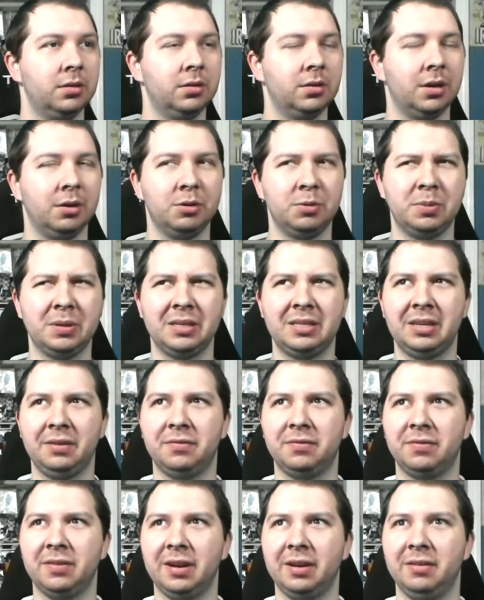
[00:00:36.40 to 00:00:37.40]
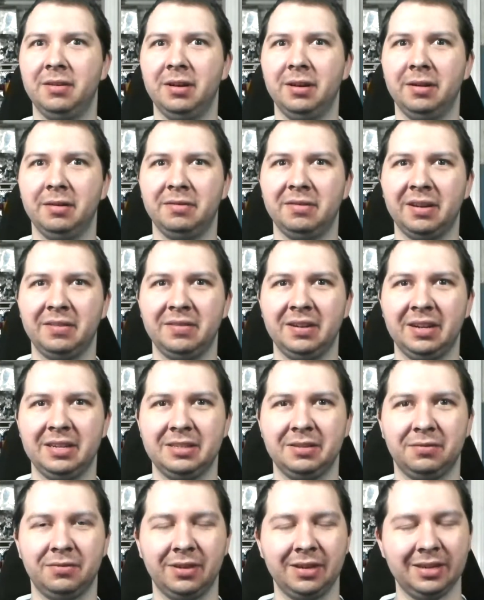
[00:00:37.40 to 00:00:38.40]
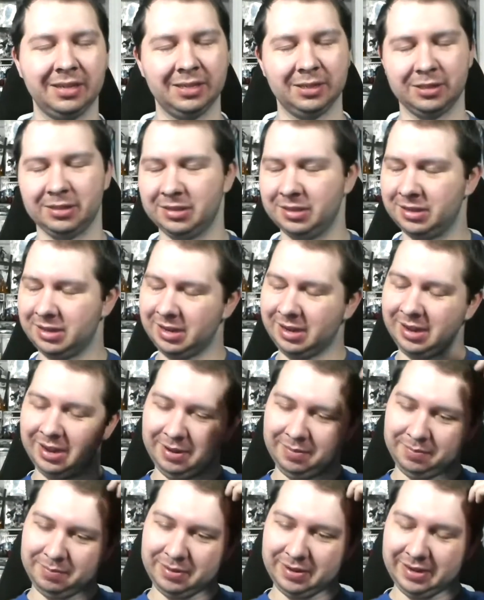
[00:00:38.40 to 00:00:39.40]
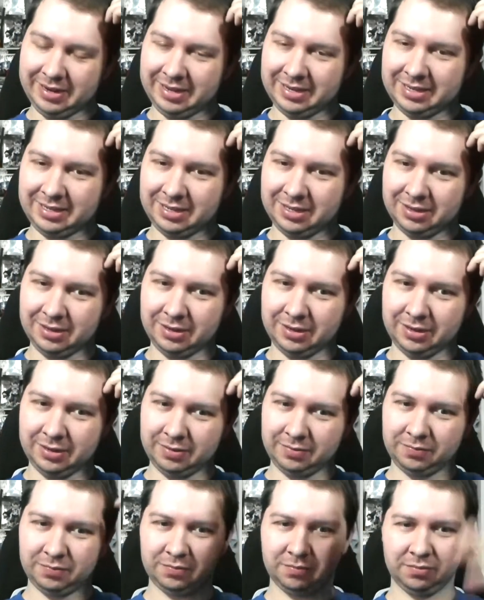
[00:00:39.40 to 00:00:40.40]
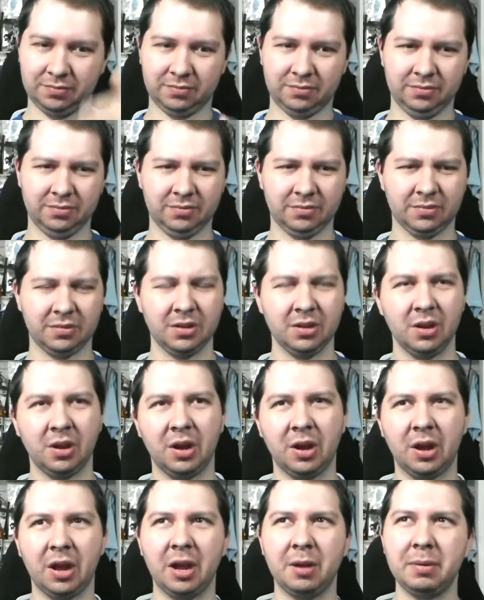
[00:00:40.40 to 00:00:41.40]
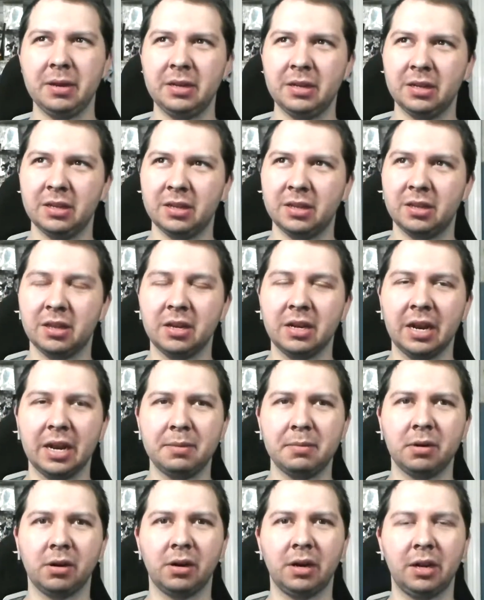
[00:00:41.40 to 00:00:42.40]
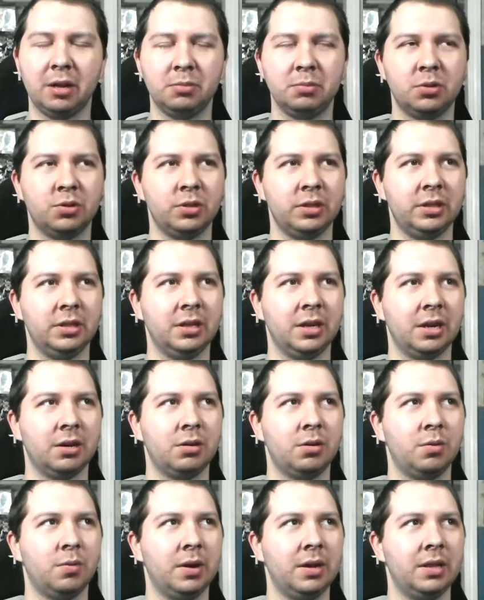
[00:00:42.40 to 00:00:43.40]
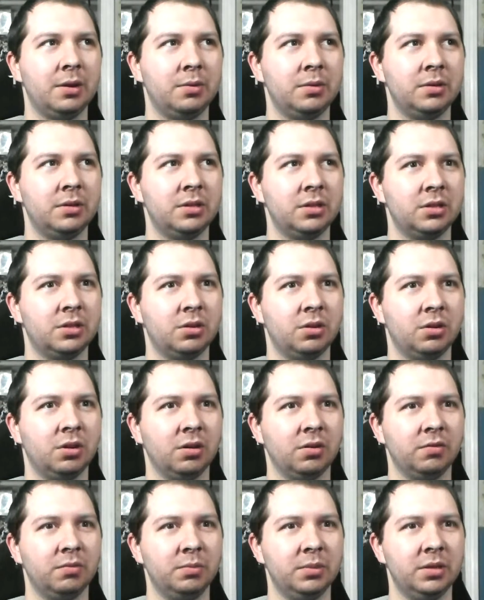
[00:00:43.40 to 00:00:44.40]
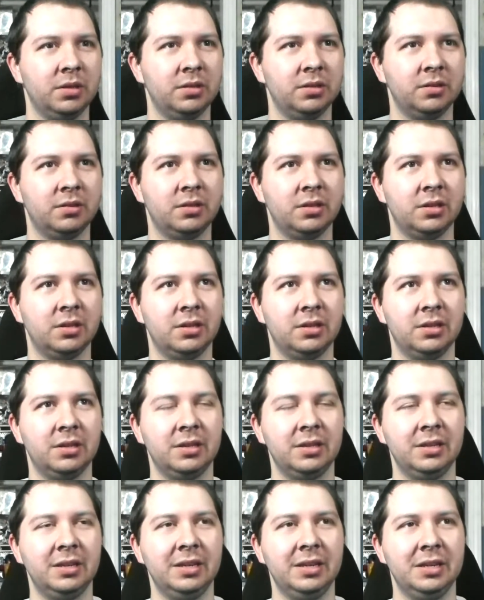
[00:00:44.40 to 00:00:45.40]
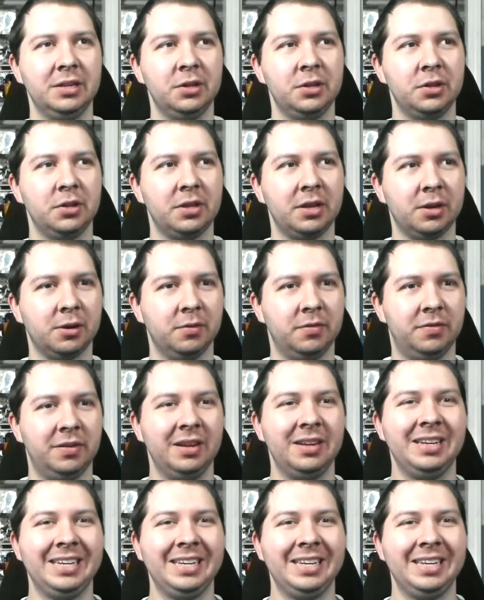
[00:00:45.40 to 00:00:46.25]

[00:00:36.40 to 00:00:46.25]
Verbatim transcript: I was about to say fi uh, Five Nights at Freddy's, uh, but it's the how I Nightmare on Elm Street. I don't know why that one took so long for me to to think of.